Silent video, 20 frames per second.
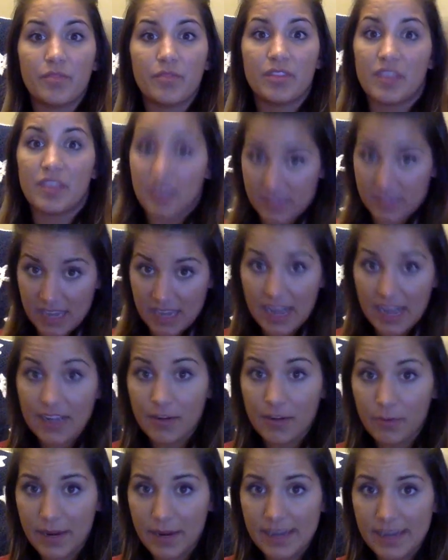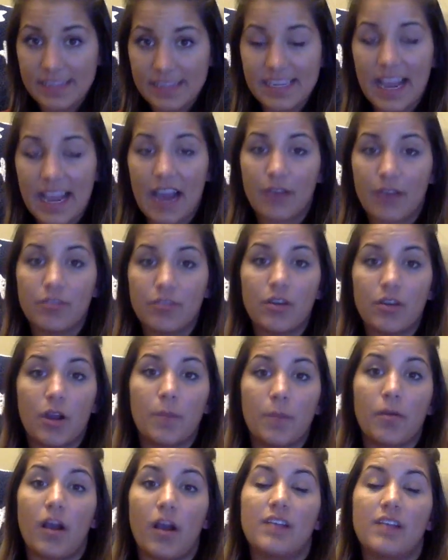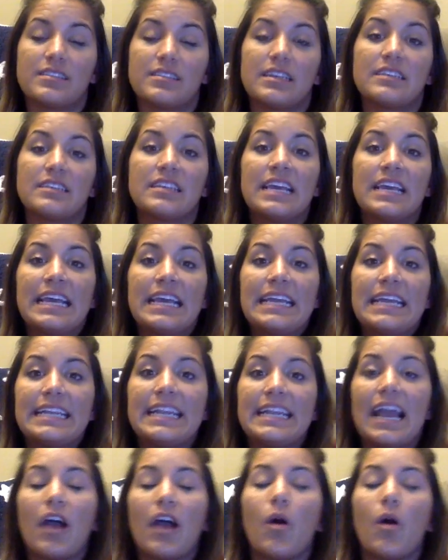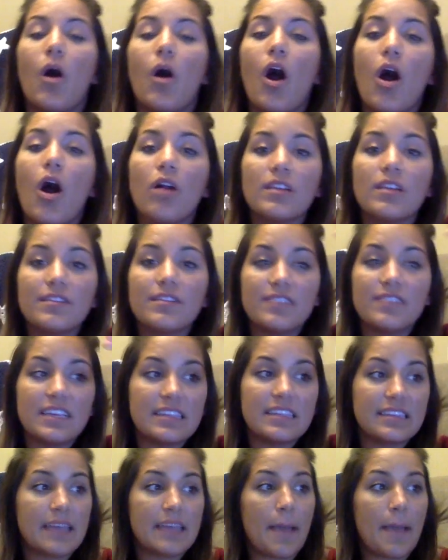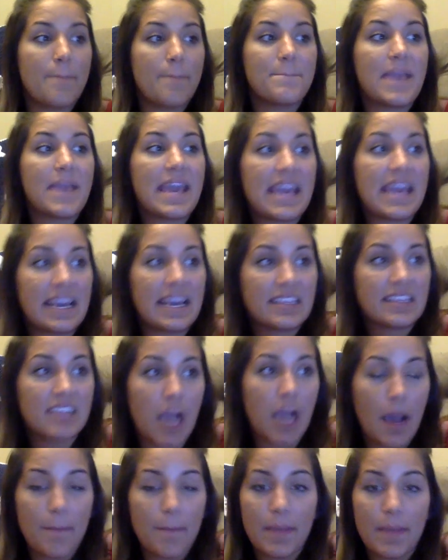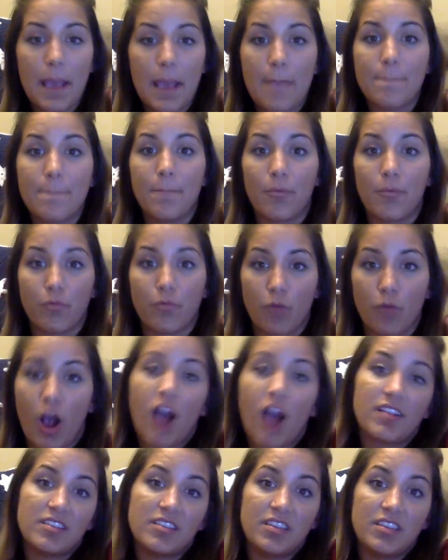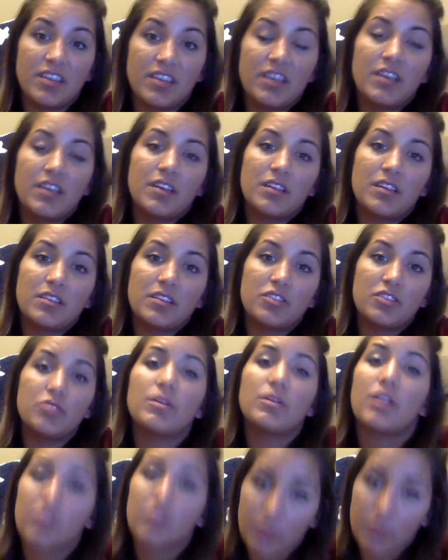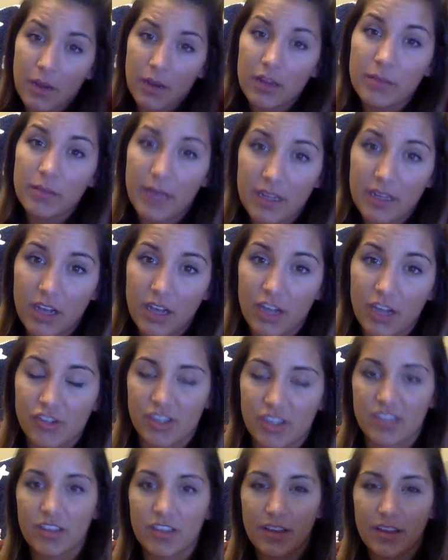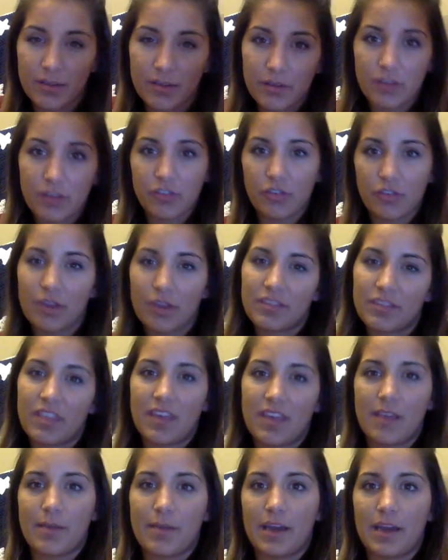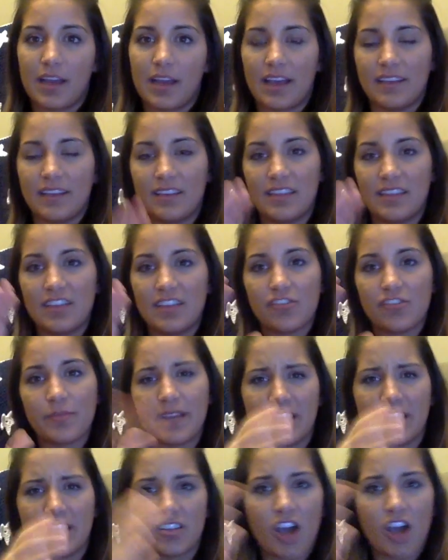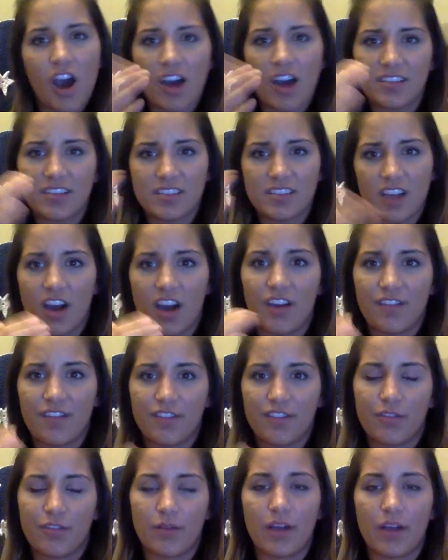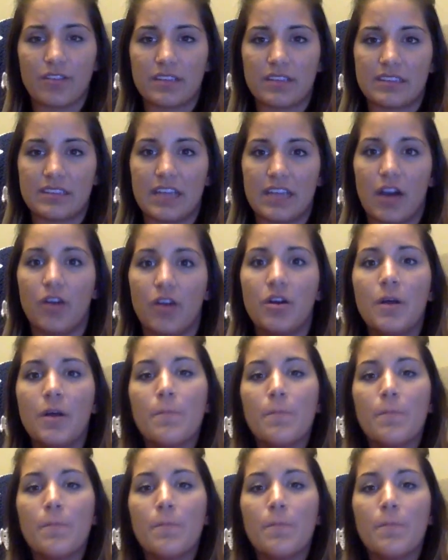the entire way down our process. Now, all of these get picked up and brought to another part of the mitochondria. So you have to think about it as these are being tossed off throughout the cell.